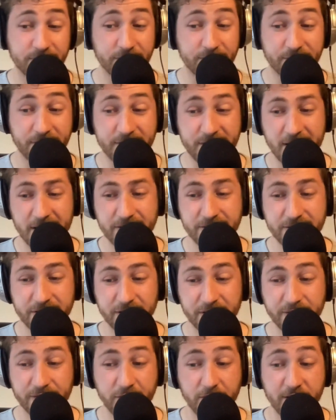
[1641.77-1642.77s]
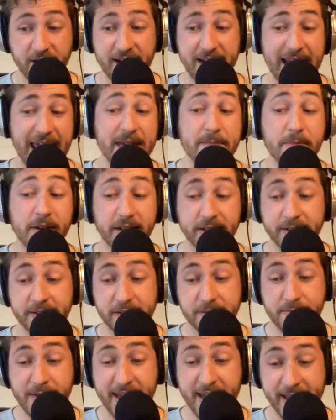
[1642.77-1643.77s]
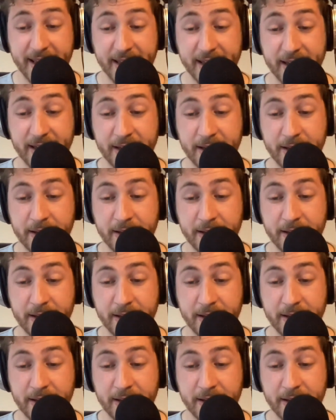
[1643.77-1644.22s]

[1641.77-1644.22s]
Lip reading: suggestion for a layman to make.